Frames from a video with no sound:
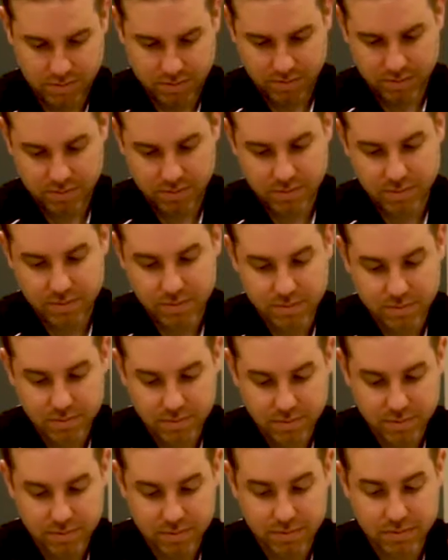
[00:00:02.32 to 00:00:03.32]

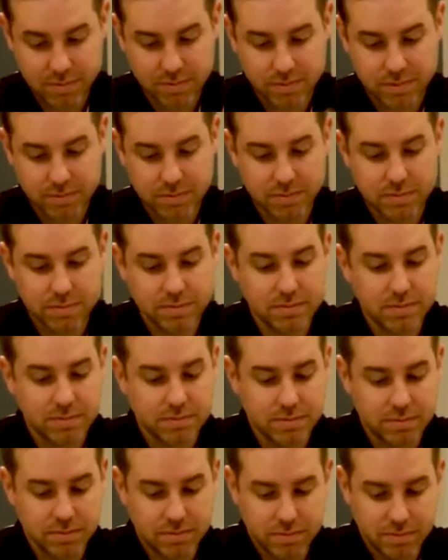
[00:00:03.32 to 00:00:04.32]

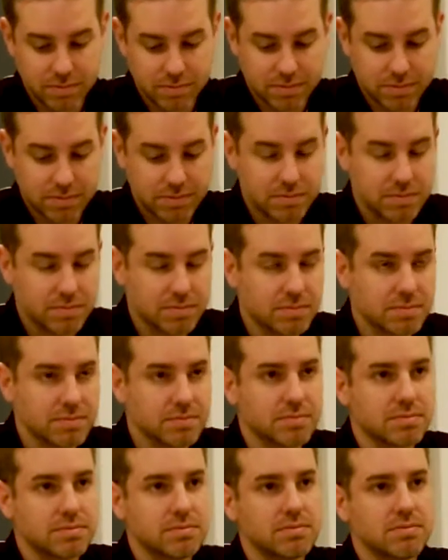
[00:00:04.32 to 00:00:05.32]

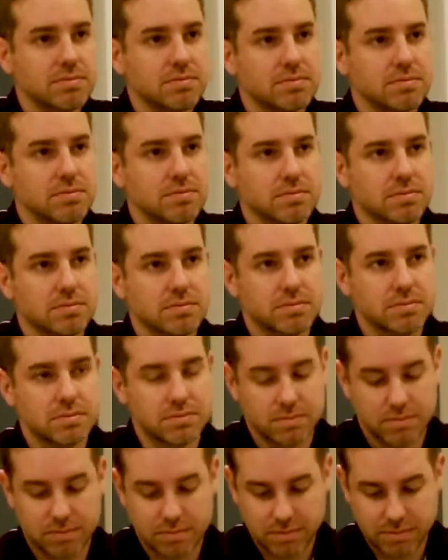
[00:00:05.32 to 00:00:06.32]

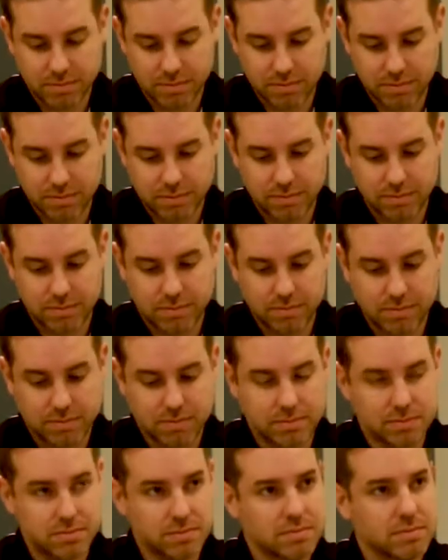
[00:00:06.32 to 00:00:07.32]

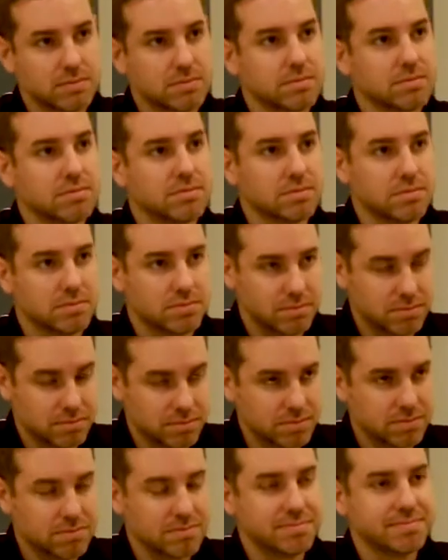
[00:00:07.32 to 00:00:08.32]

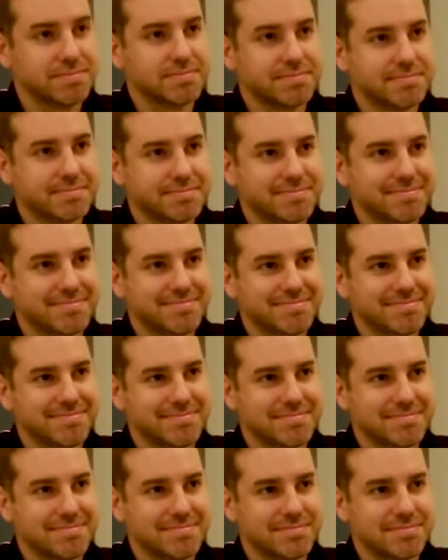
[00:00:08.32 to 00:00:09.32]

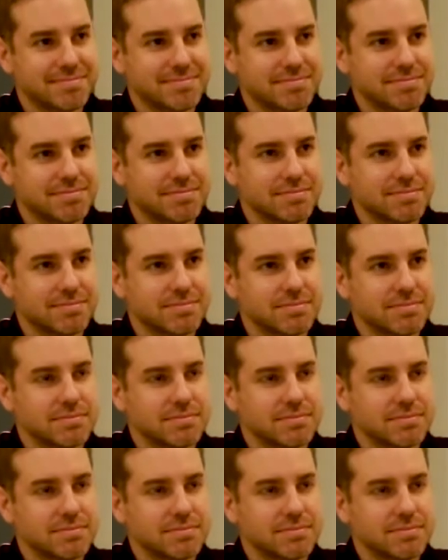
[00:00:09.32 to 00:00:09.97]
No words are spoken by the person on screen.